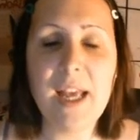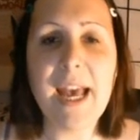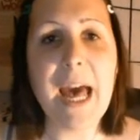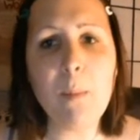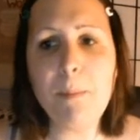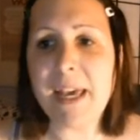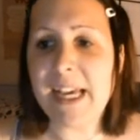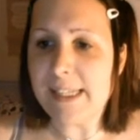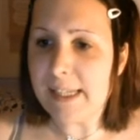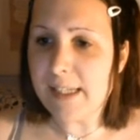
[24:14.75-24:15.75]
How big
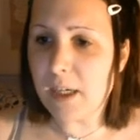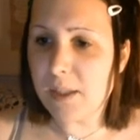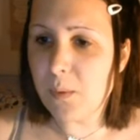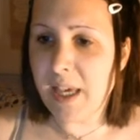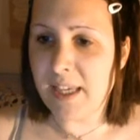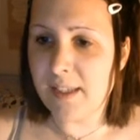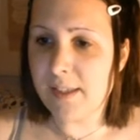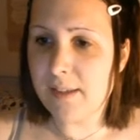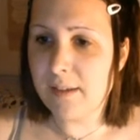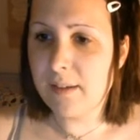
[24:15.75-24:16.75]
is a duck's
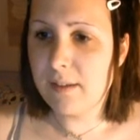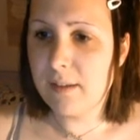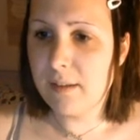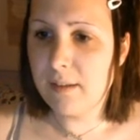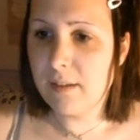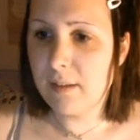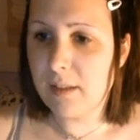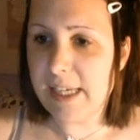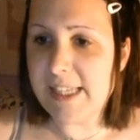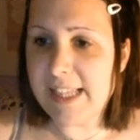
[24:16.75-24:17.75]
wings?
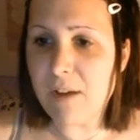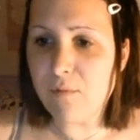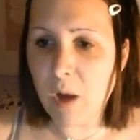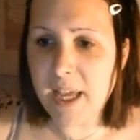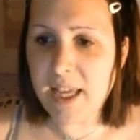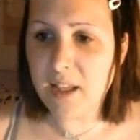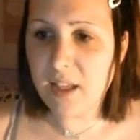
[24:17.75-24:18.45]
Is that right?